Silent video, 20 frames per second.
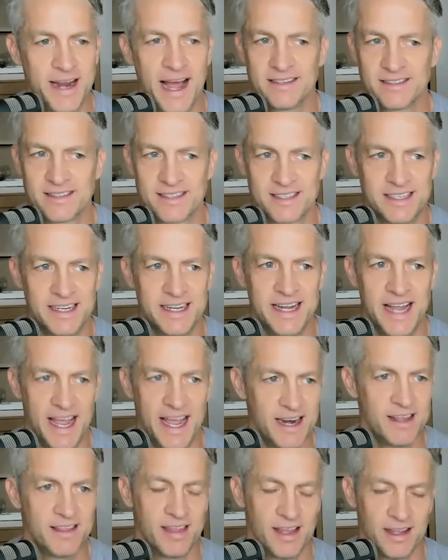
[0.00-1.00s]
not see
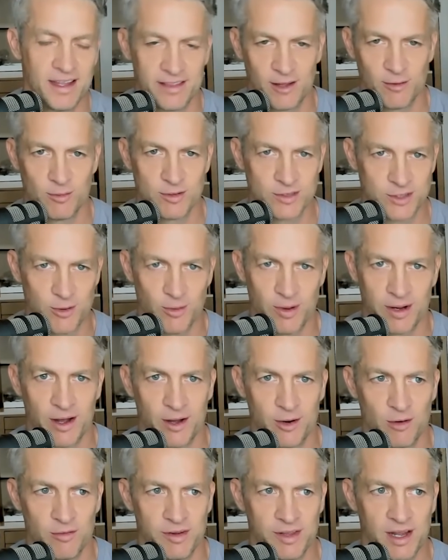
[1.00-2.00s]
anything that was going
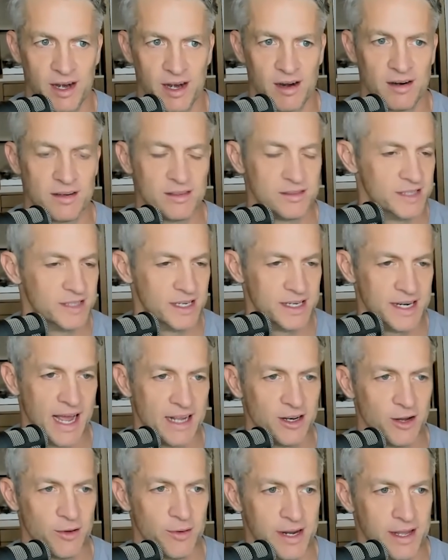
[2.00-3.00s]
on over there, did
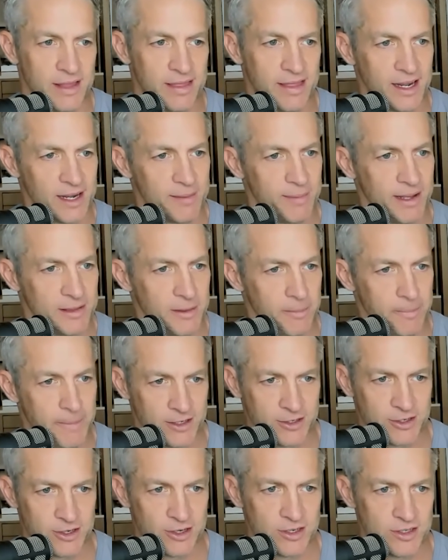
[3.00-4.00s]
not know anything about the
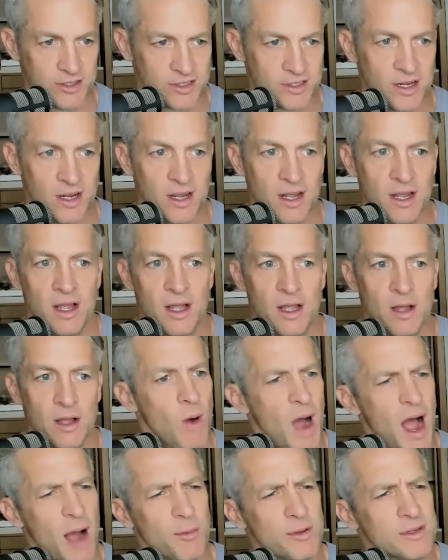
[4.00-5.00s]
pictures.
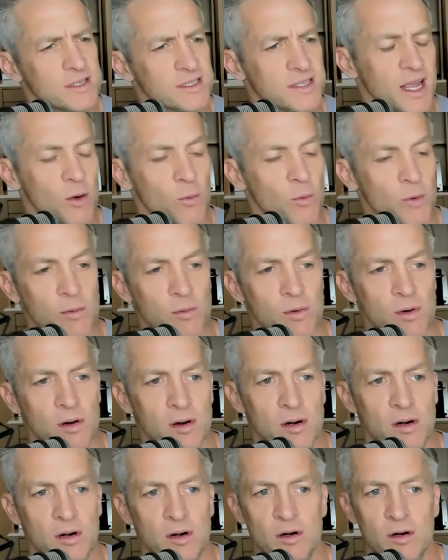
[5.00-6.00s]
I would say we
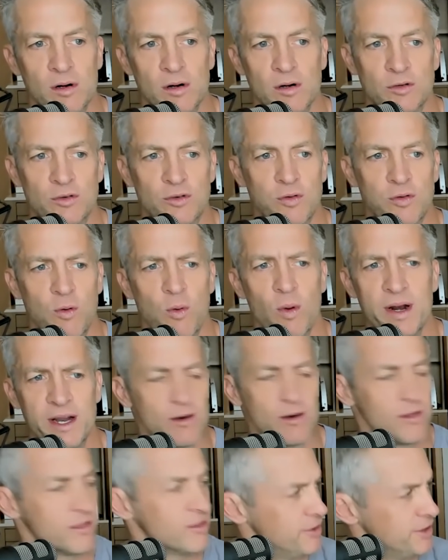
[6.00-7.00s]
were 20
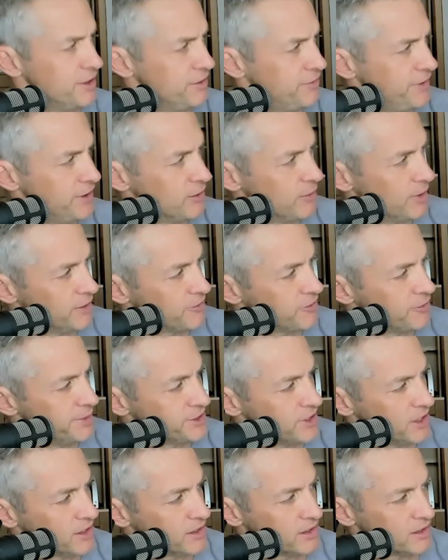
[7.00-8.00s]
or 30 feet away from
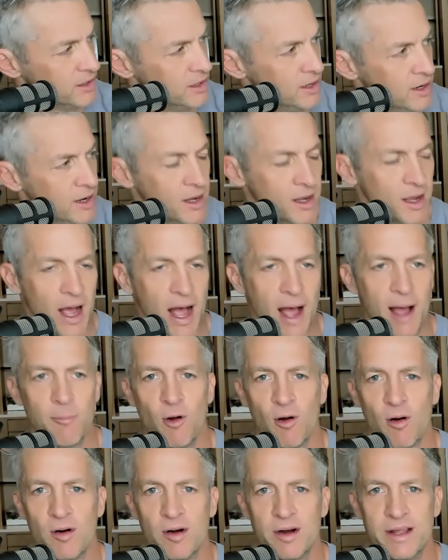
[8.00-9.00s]
each other. I'm
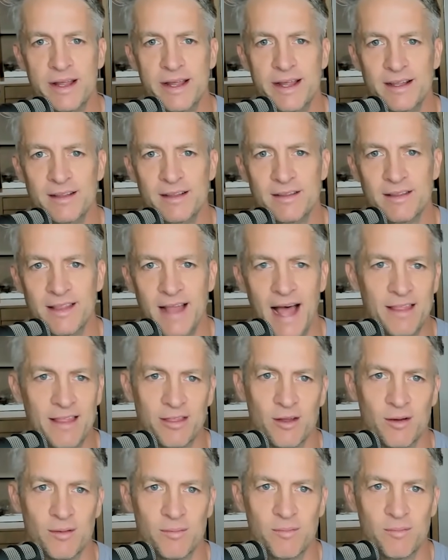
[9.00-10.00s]
already not
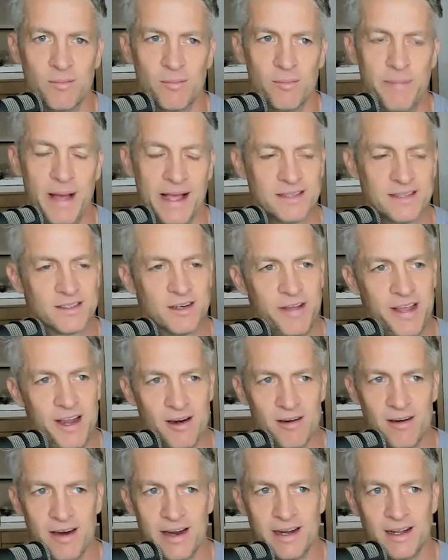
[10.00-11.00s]
the best of
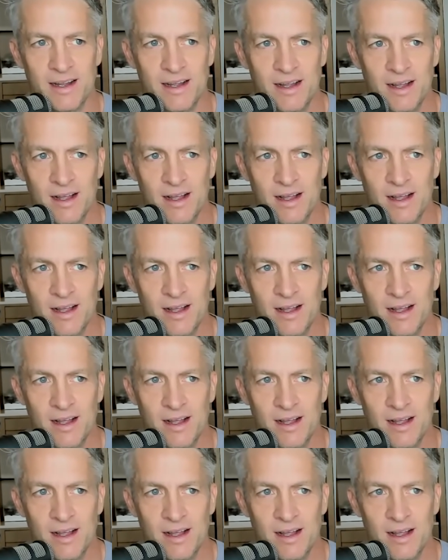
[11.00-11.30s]
hearing.